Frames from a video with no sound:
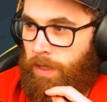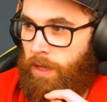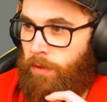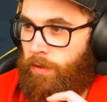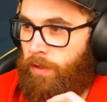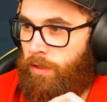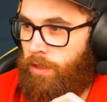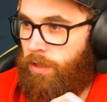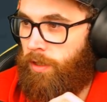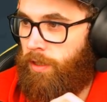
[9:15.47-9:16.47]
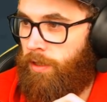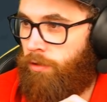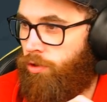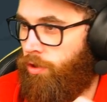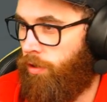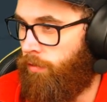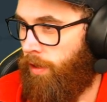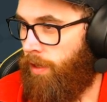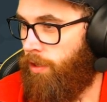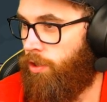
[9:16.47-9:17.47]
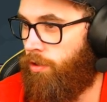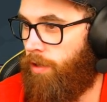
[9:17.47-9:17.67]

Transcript: Gatherer. Just like in the Stone Age,